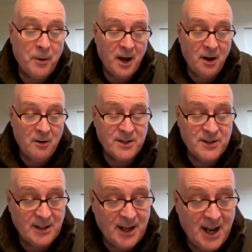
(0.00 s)
But I
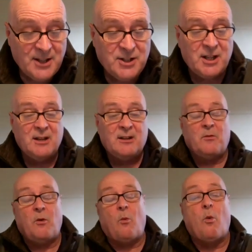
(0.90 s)
always think that actually
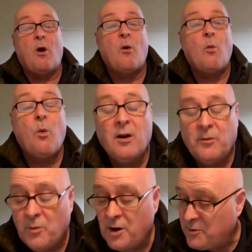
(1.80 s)

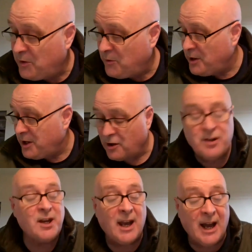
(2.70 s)
what you're
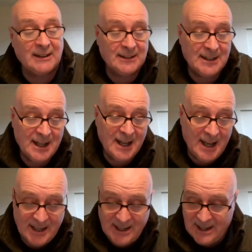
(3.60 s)
looking at
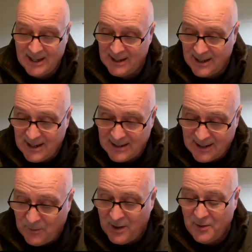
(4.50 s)

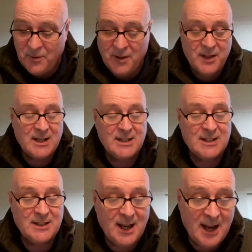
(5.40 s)
is when
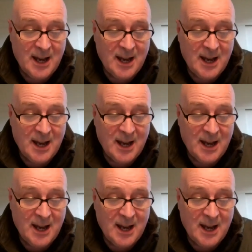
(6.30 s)
these